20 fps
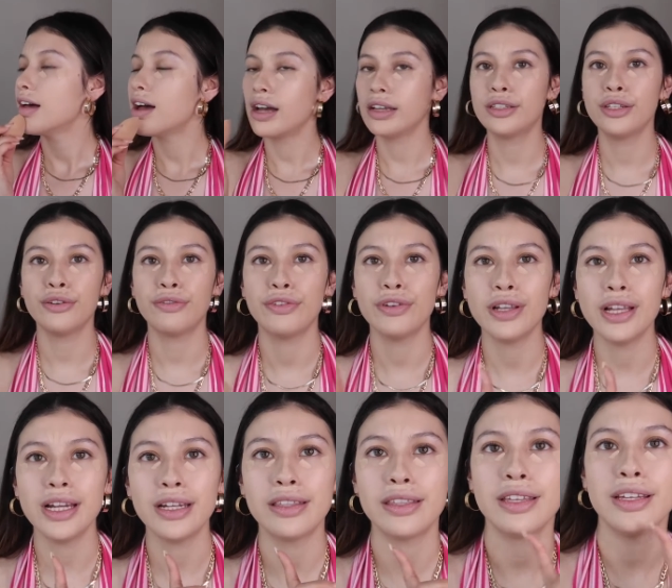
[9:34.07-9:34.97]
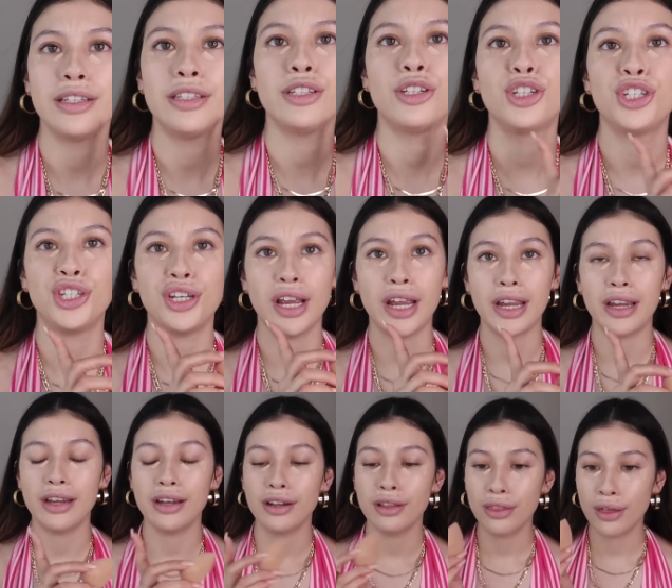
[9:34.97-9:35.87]
I do feel like this
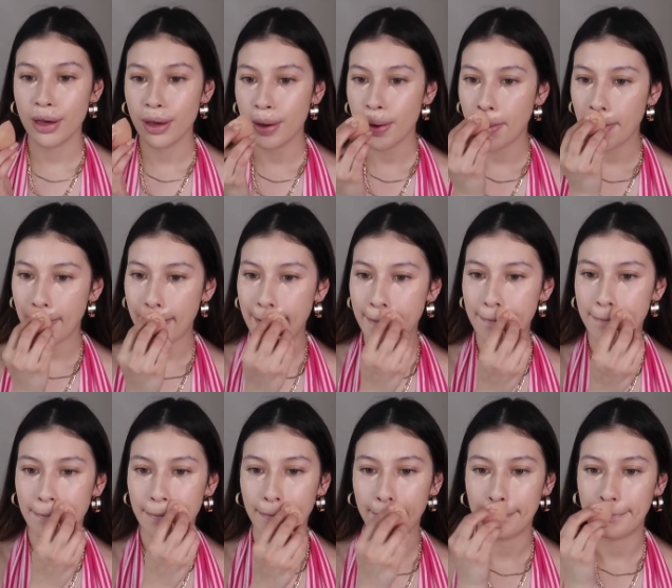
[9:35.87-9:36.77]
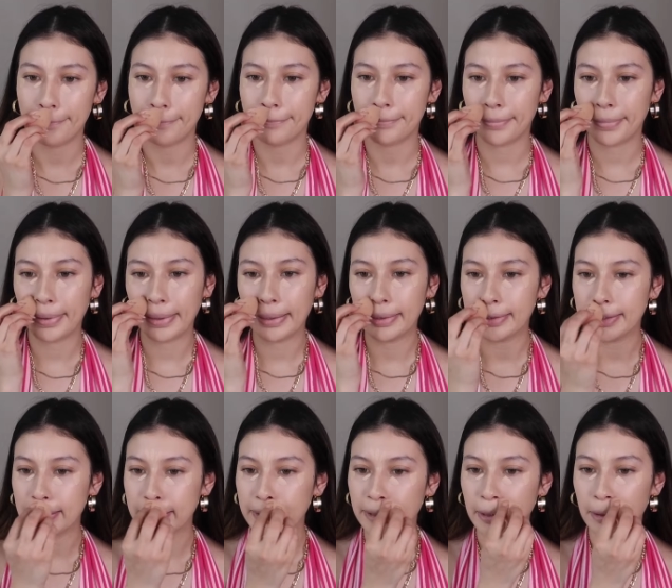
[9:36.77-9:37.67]
shade though,
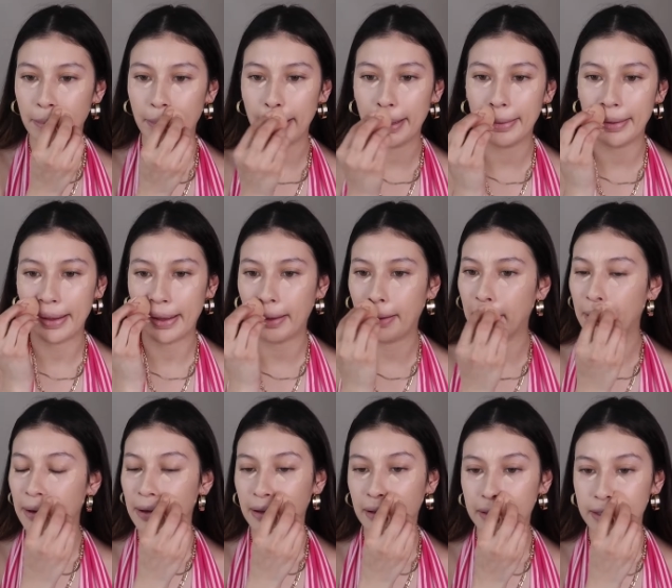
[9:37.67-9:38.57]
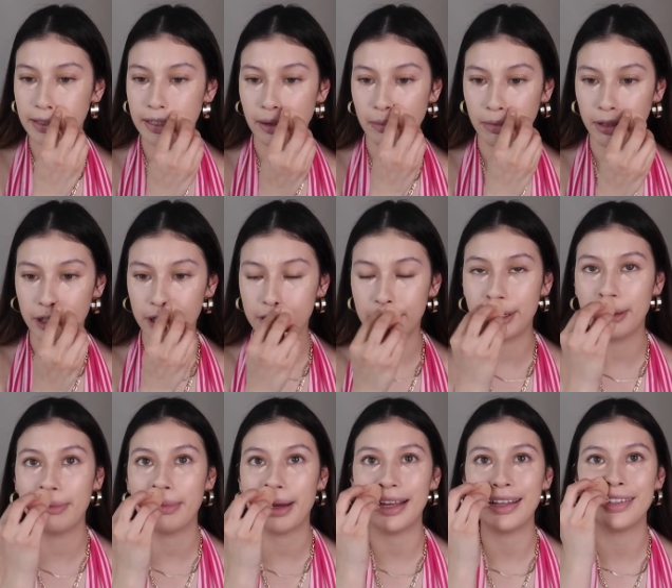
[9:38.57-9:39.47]
it's a little bit like similar
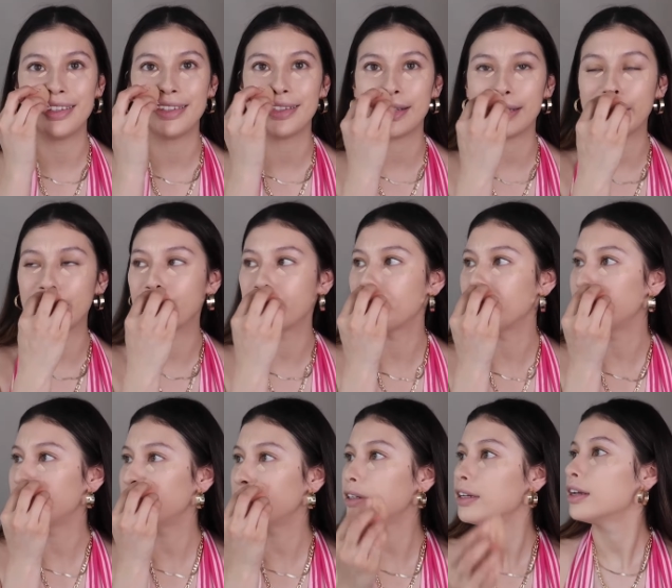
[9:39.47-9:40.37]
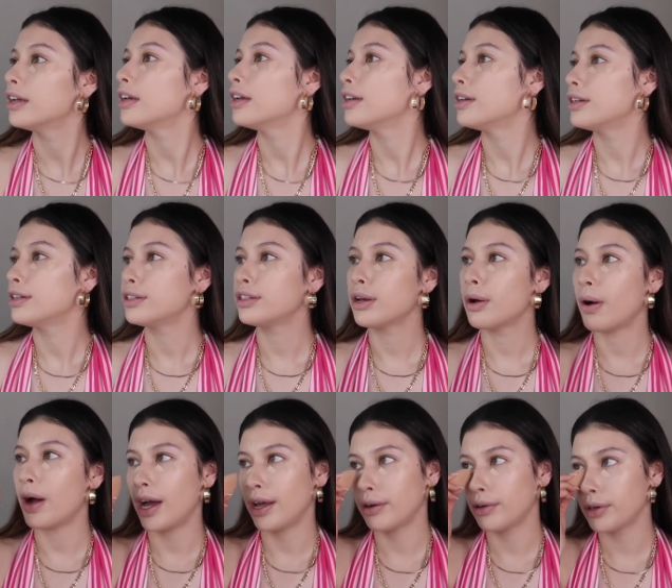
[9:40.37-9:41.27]
to my skin tone, so
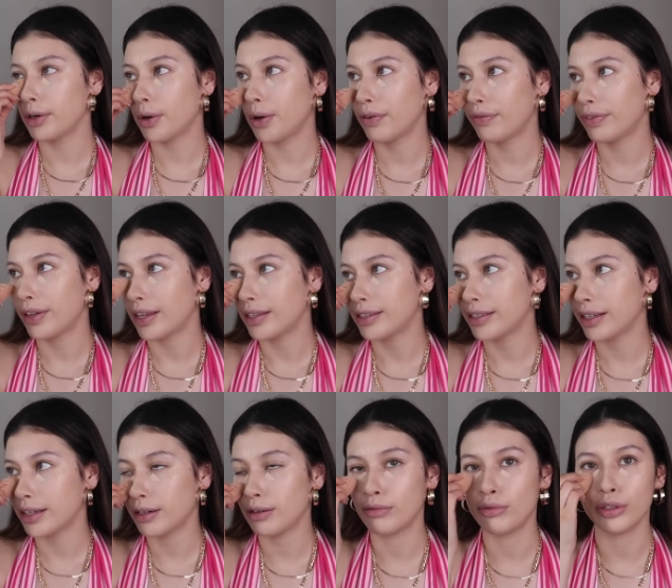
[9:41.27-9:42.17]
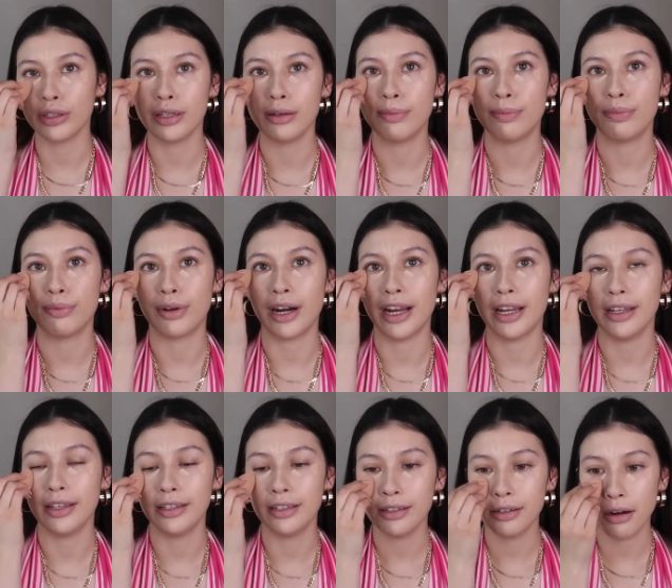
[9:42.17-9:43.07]
I don't know if that's gonna really
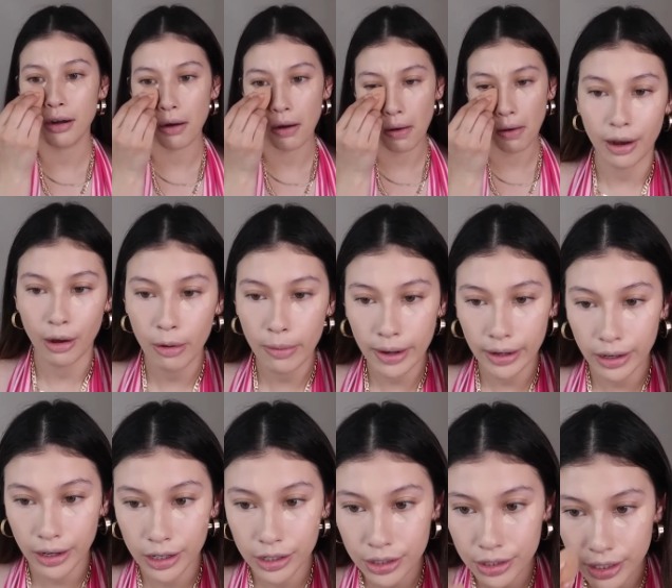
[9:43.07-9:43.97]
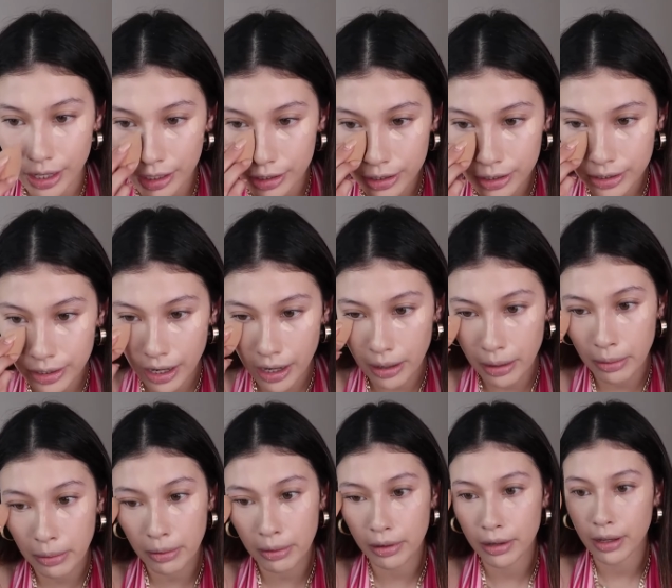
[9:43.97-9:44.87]
brighten. Oh my gosh, that just
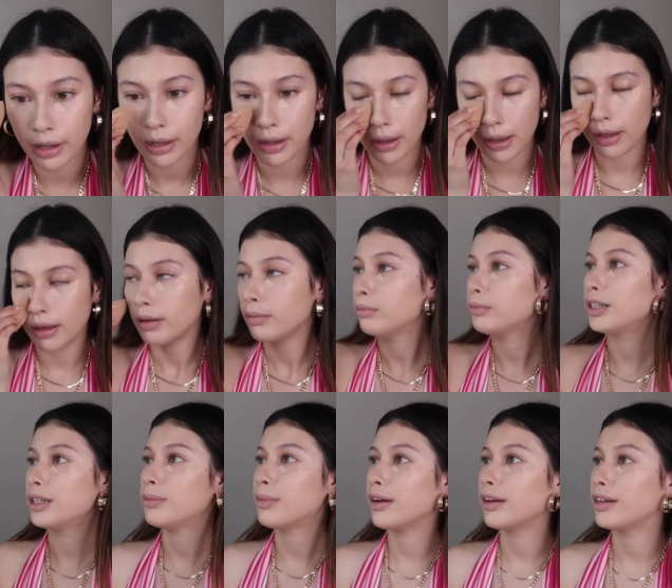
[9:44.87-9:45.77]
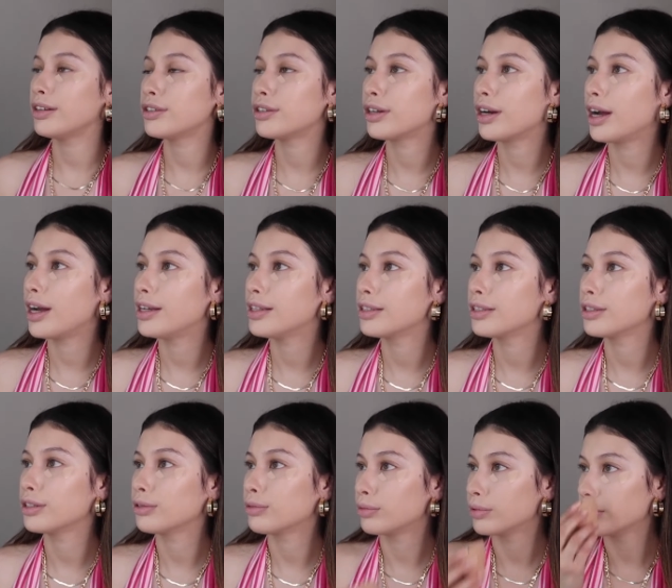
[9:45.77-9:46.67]
like made my under eyes
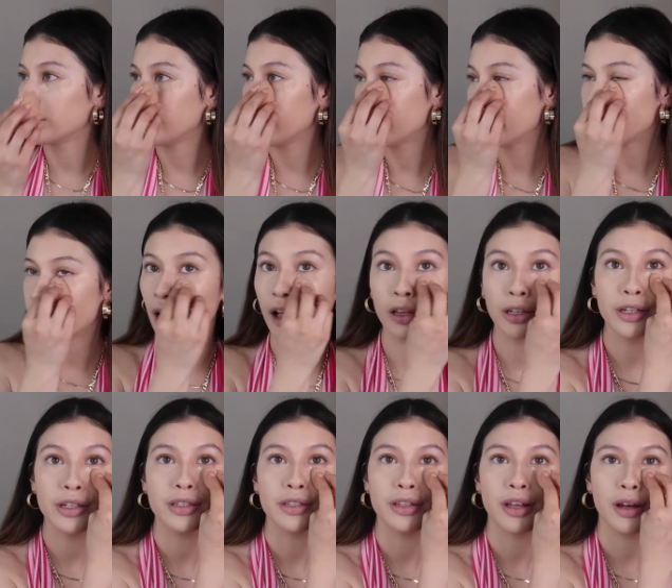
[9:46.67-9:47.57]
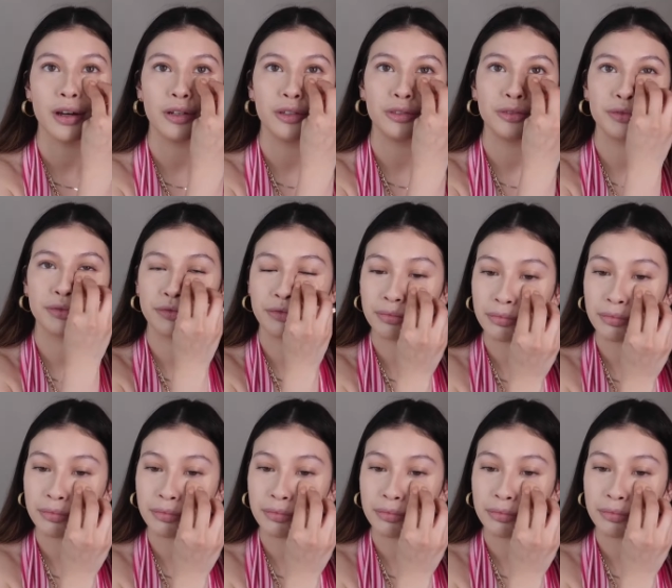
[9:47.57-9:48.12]
look really flawless though.